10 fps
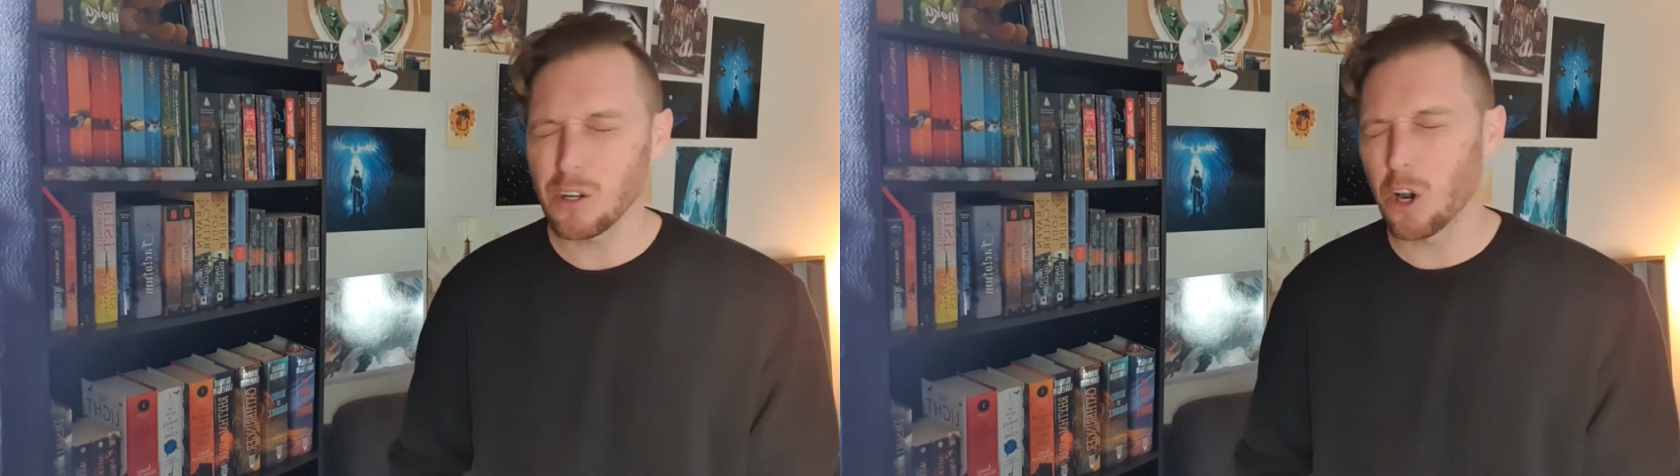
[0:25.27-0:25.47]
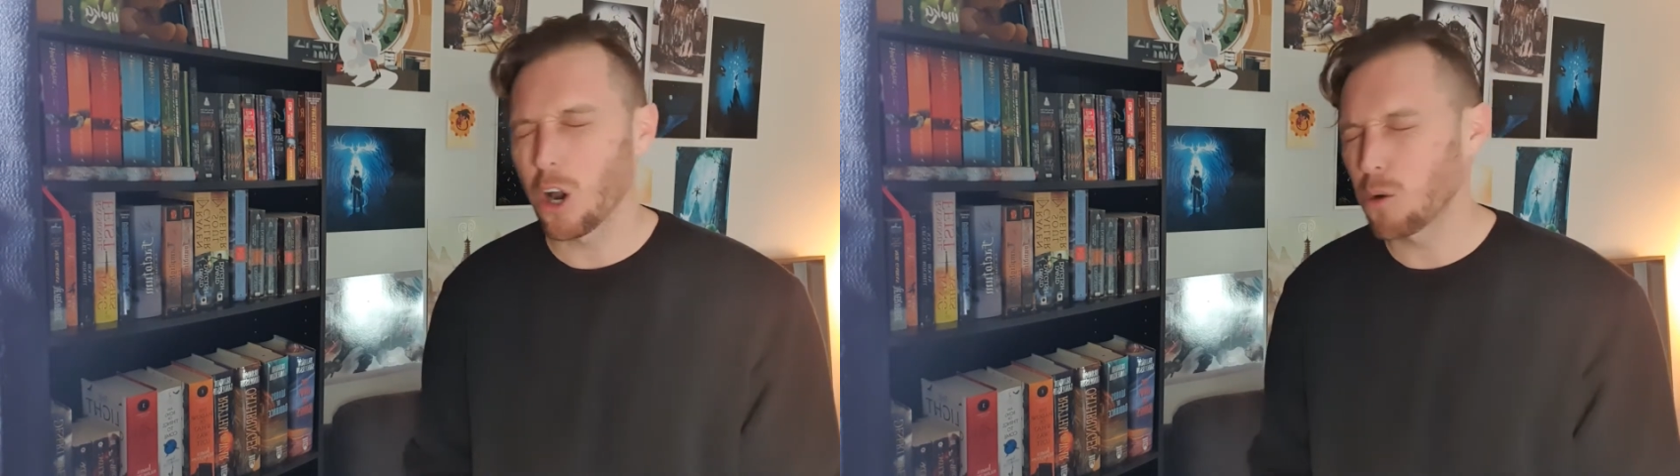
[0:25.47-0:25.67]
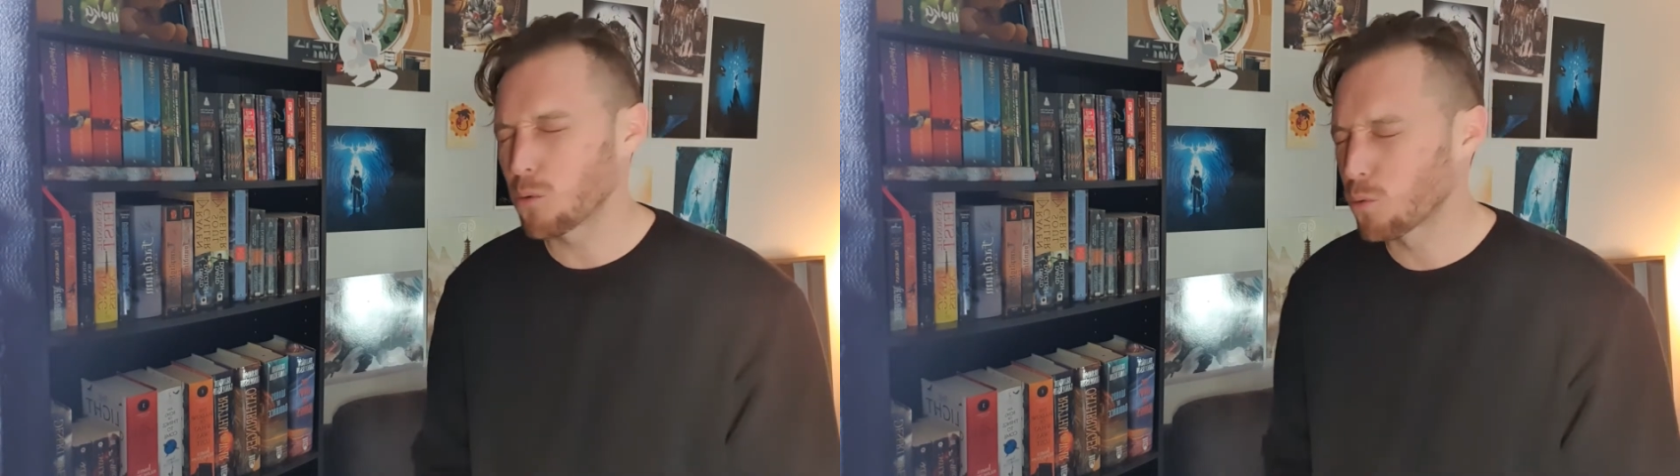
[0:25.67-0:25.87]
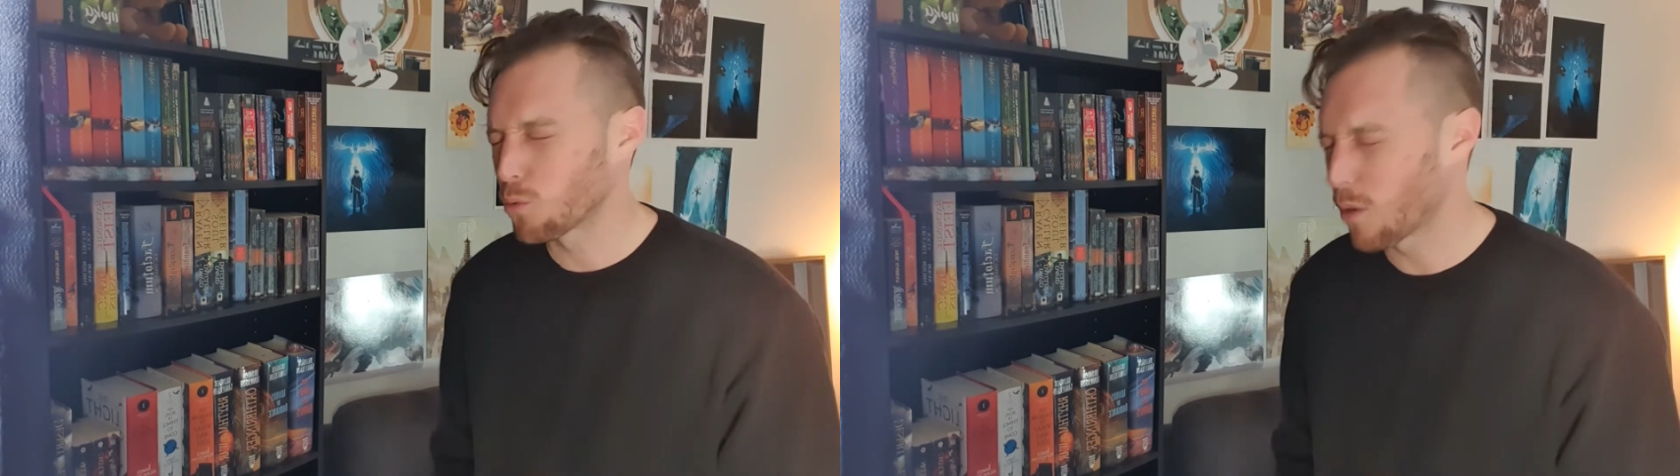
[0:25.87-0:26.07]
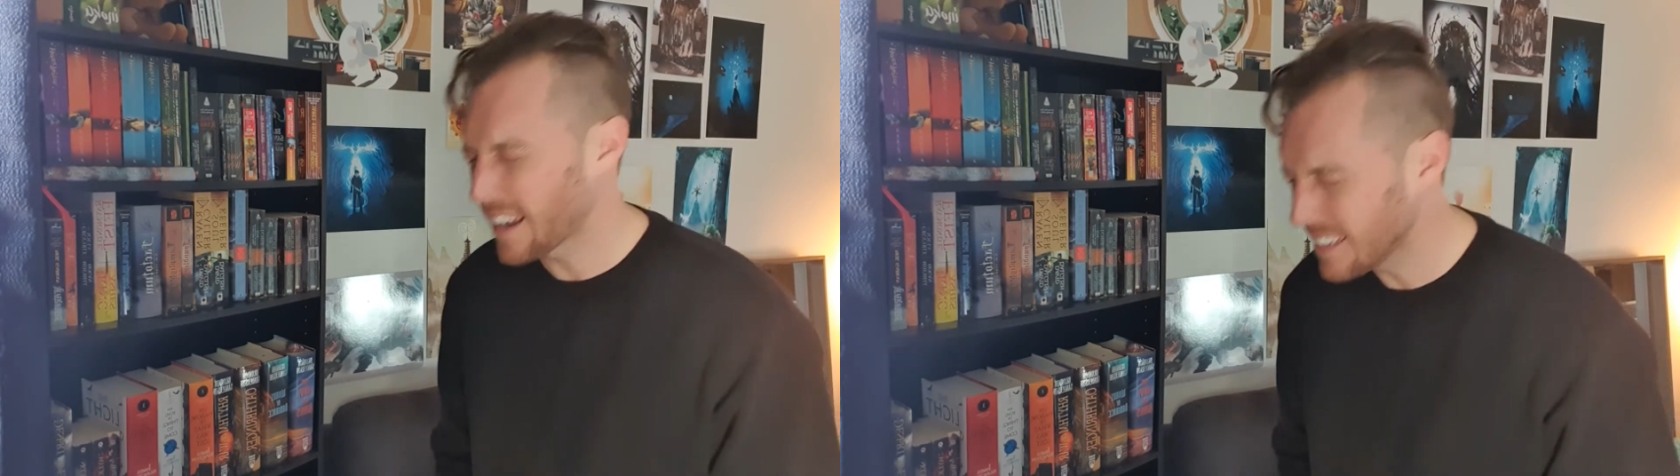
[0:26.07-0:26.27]

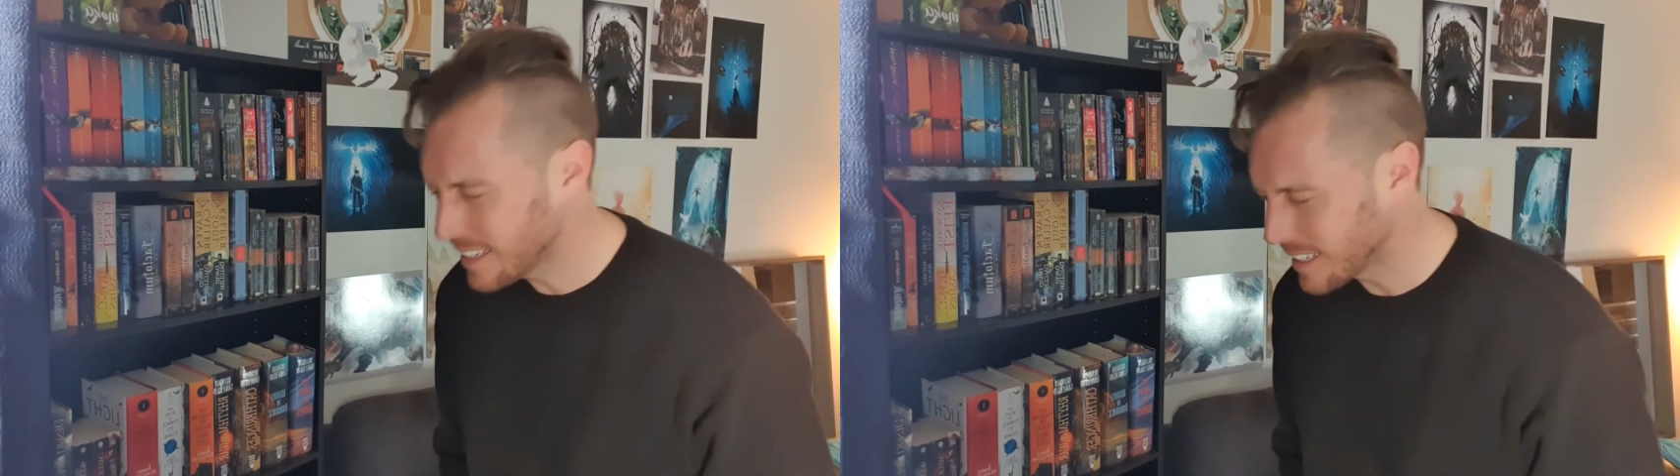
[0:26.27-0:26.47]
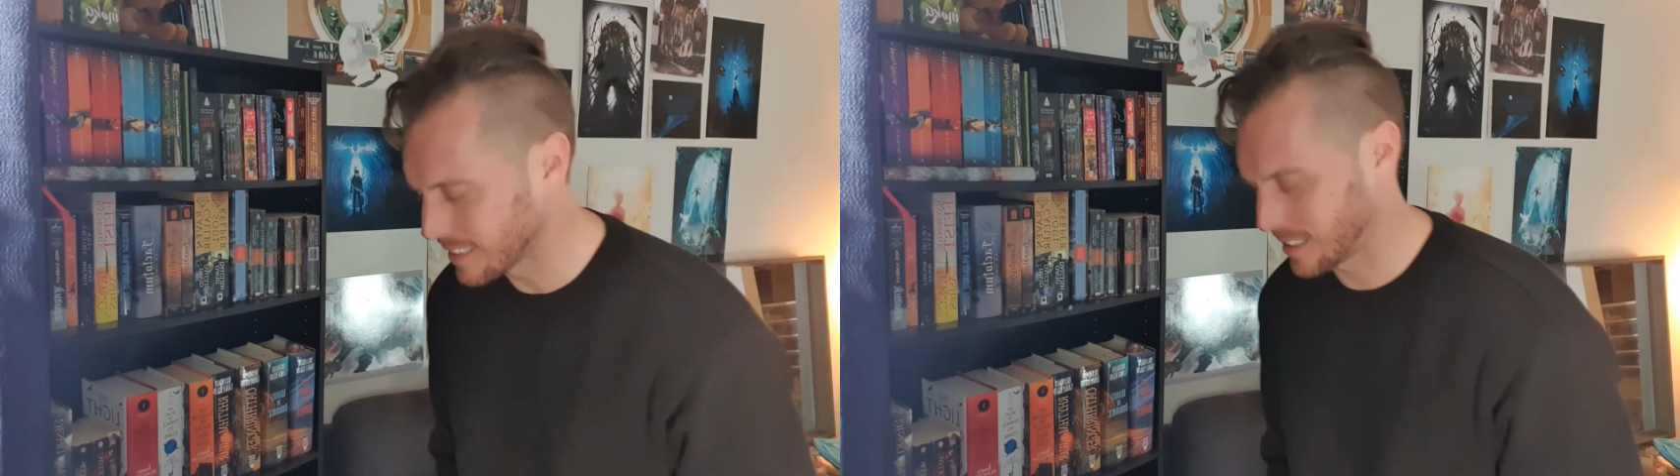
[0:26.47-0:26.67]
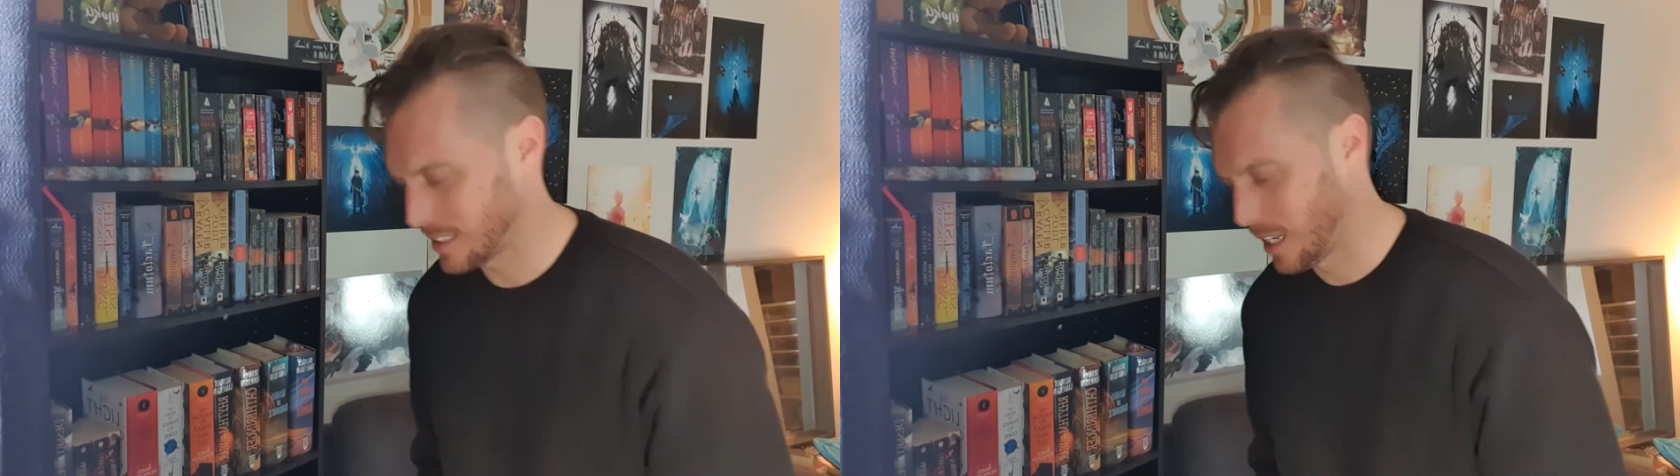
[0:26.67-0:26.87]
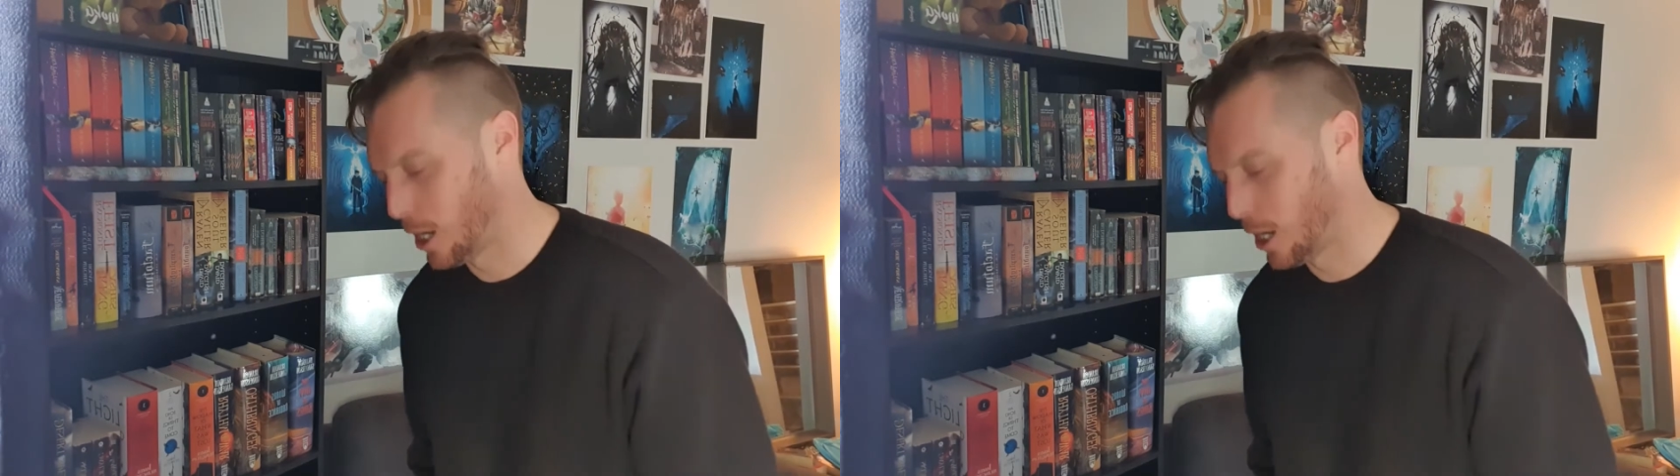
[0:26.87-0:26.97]
horrendous,